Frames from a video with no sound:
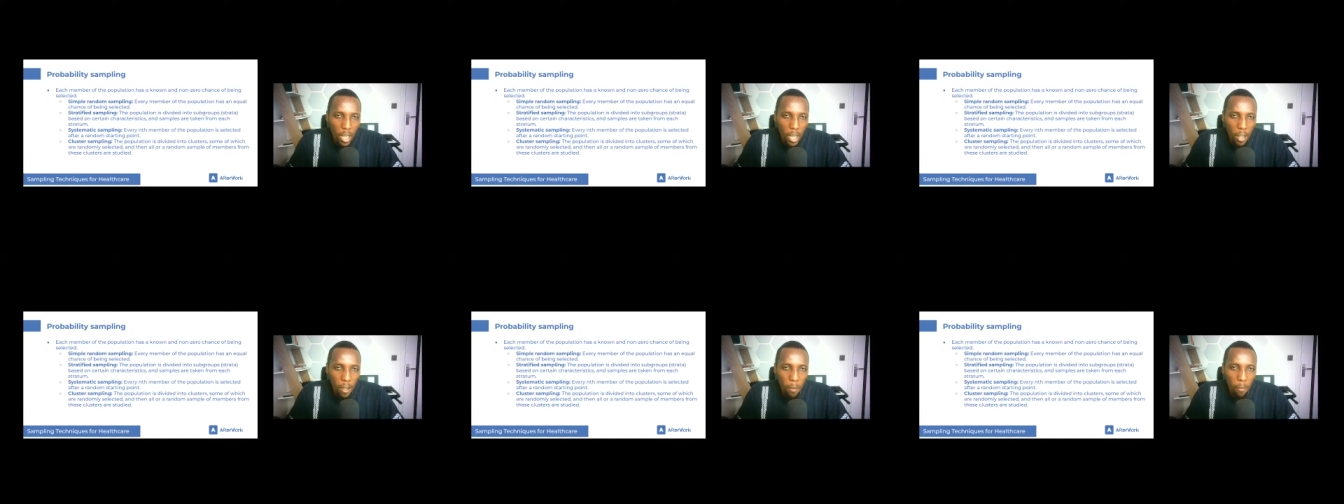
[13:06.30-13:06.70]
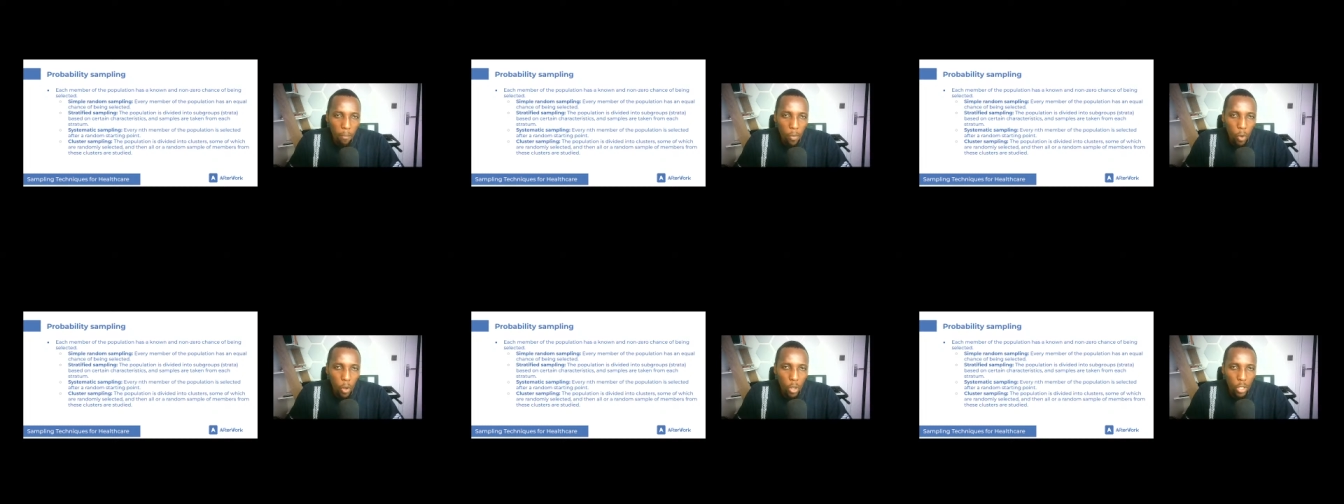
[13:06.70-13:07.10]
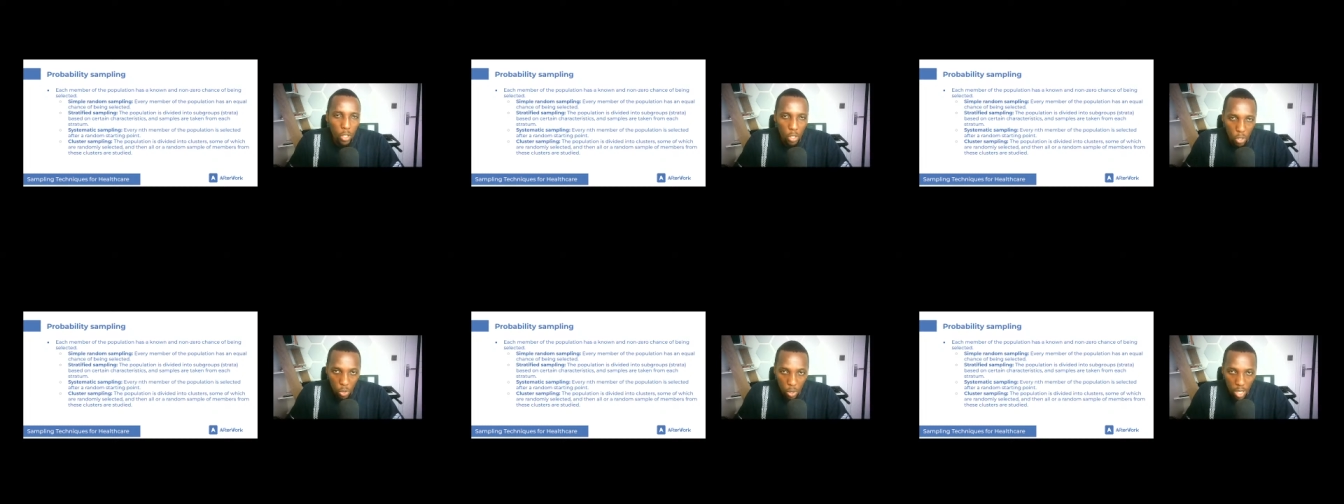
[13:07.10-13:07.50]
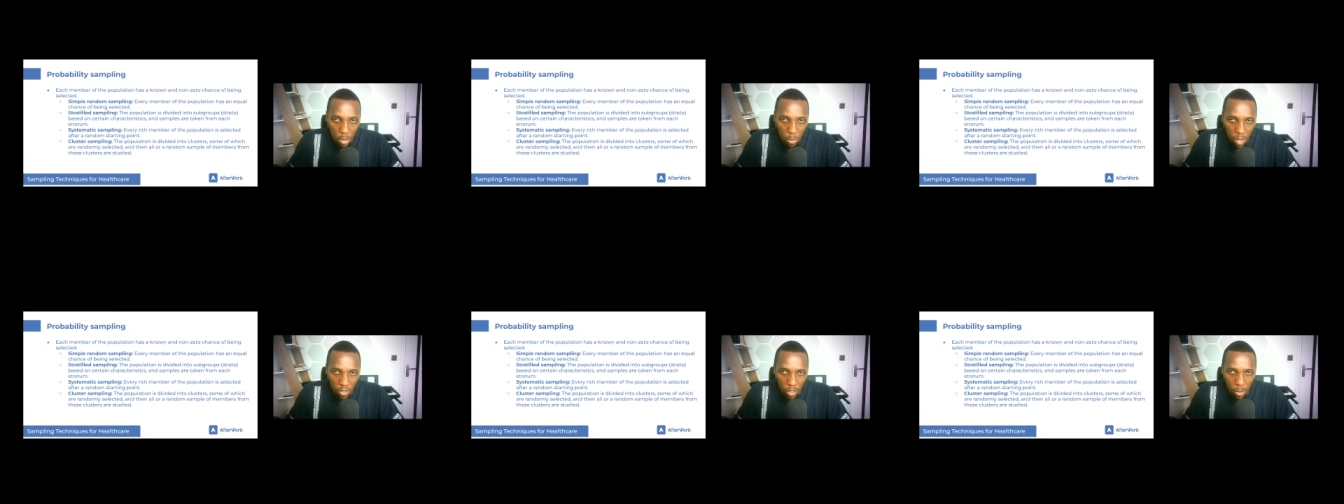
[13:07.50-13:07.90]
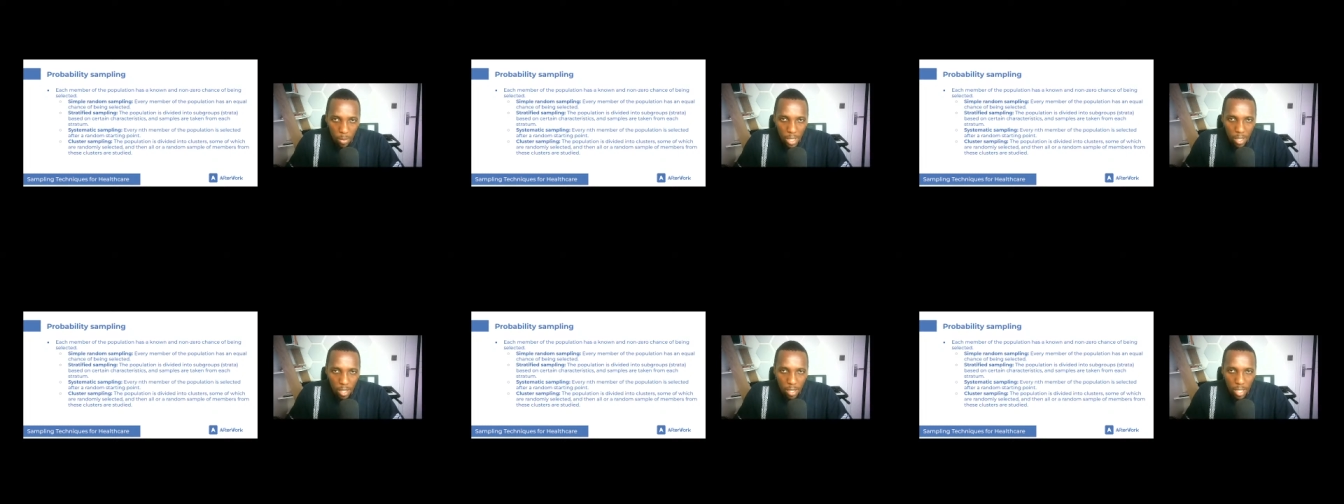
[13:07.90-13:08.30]
on student
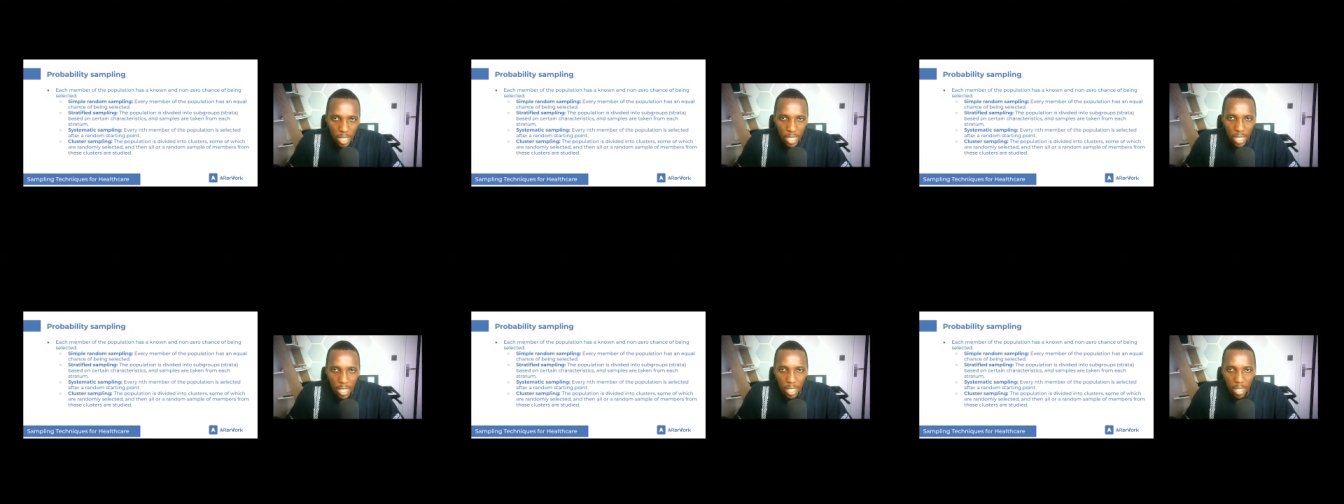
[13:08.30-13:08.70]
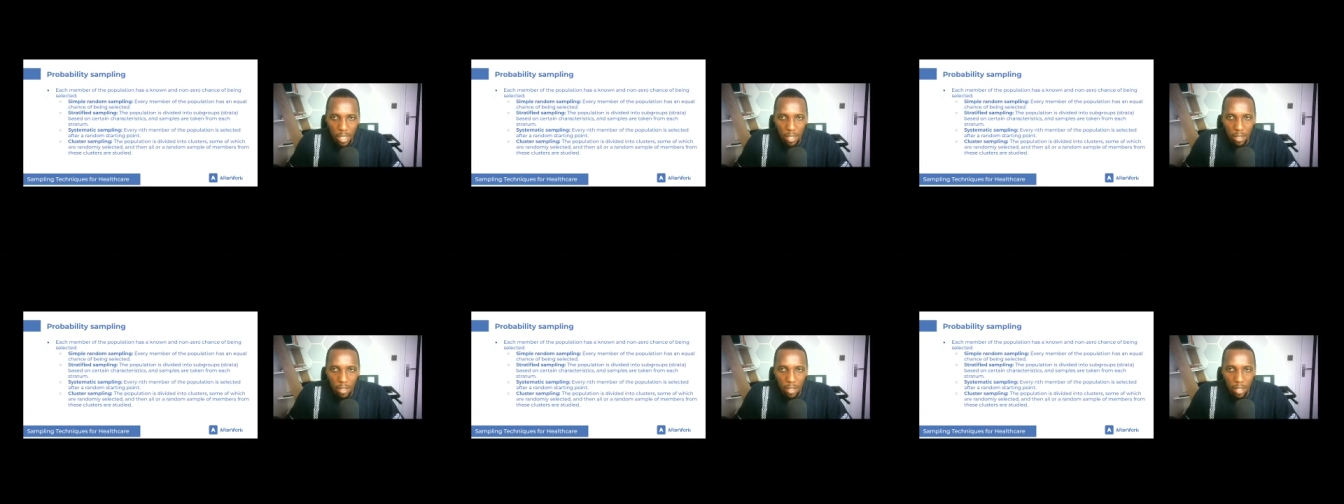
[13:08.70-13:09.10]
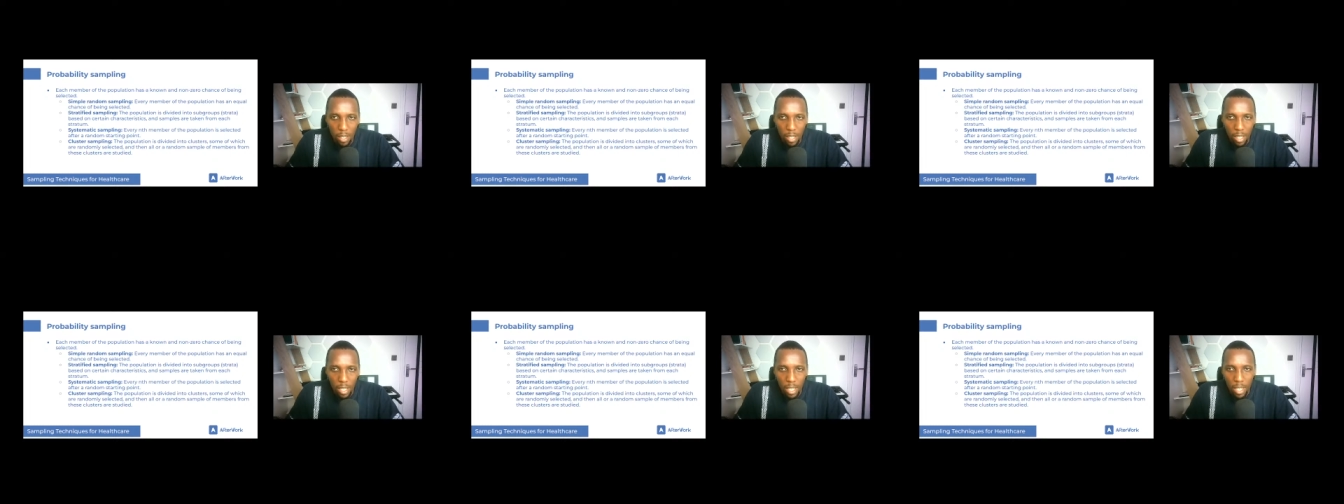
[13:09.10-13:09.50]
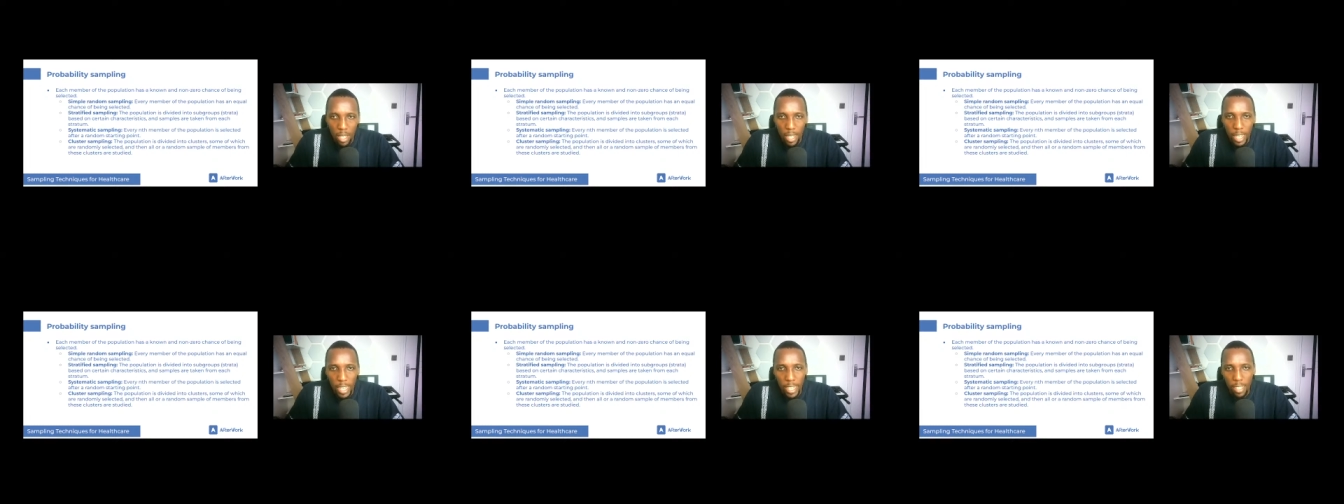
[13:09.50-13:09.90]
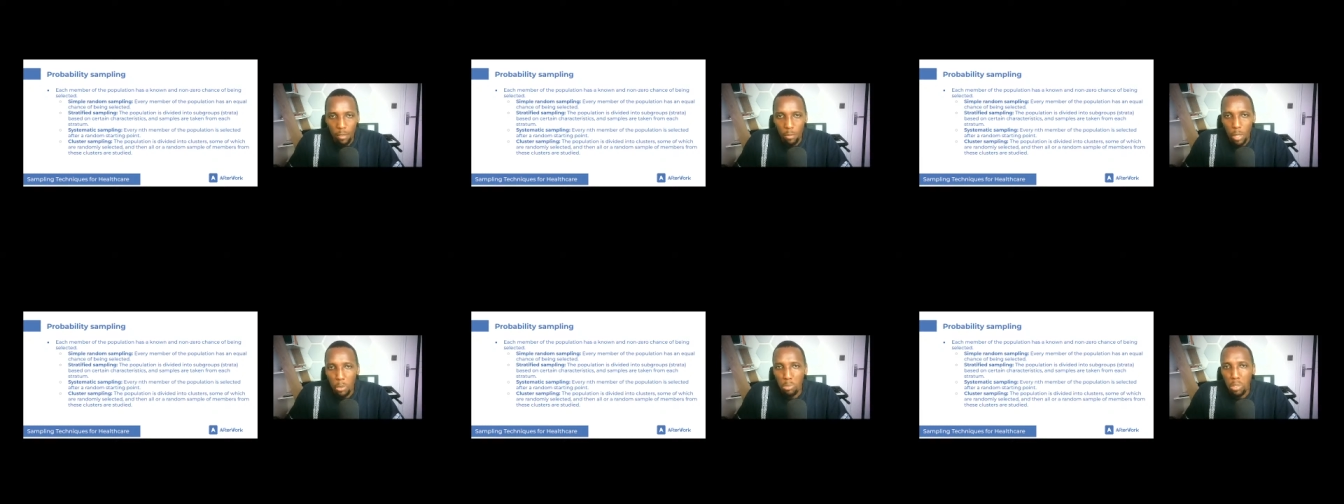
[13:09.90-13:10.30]
performance in
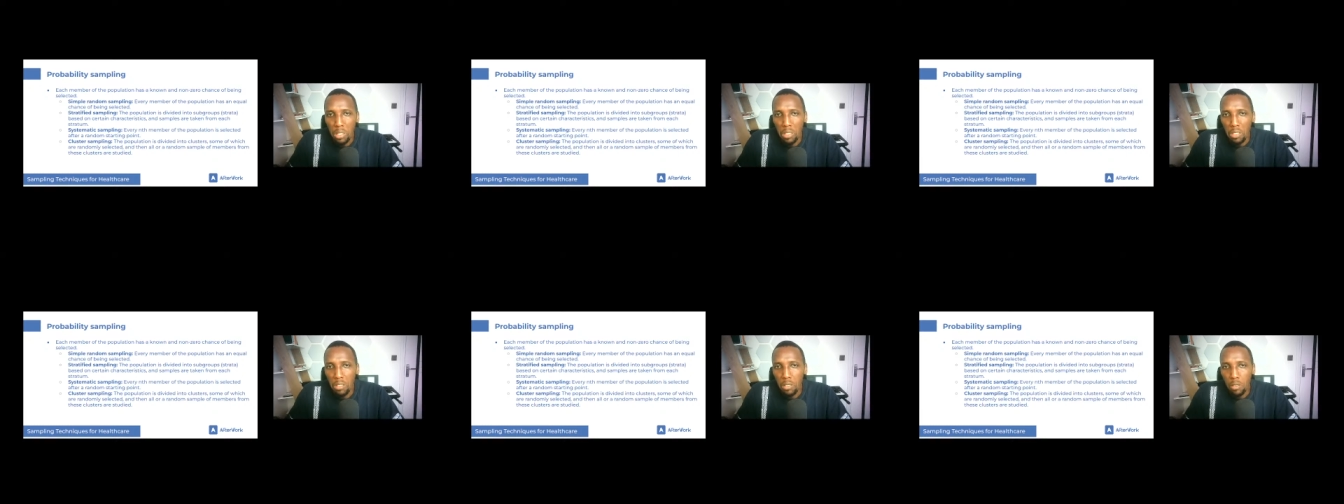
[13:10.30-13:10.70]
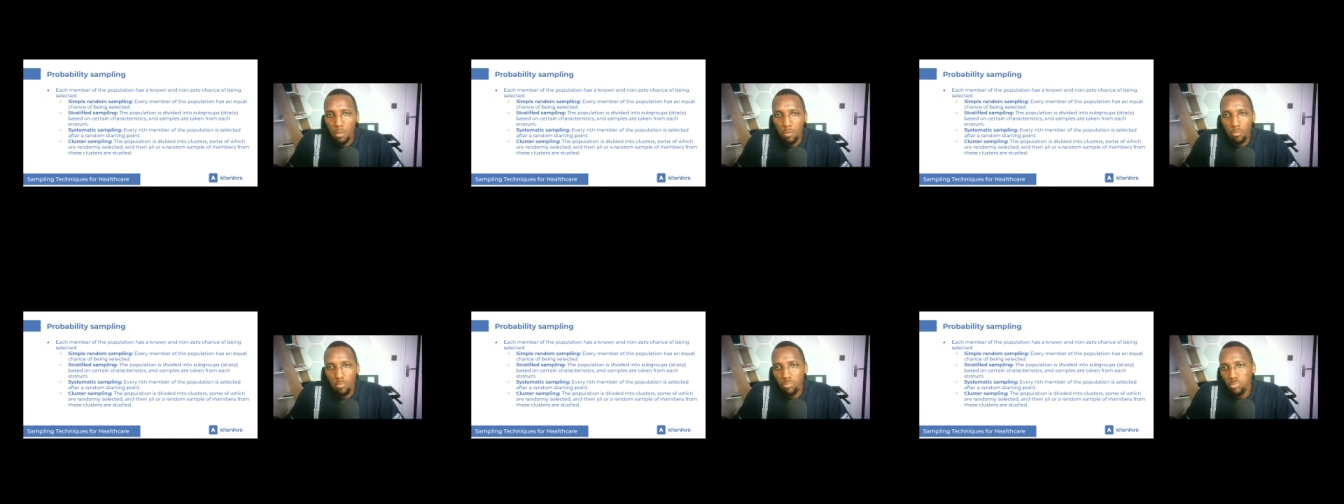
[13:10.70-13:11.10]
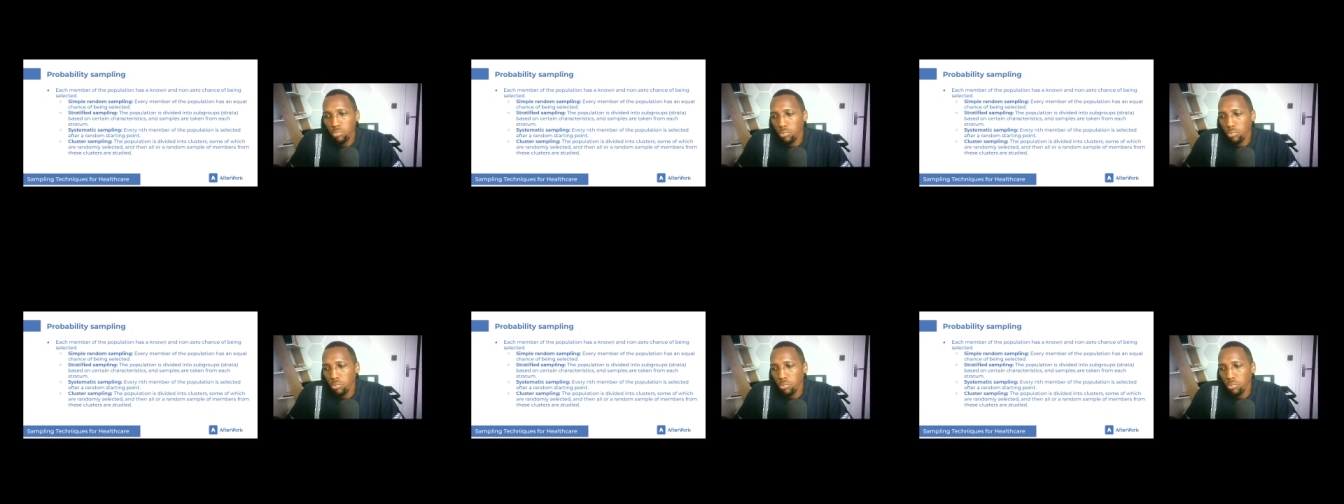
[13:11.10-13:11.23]
maybe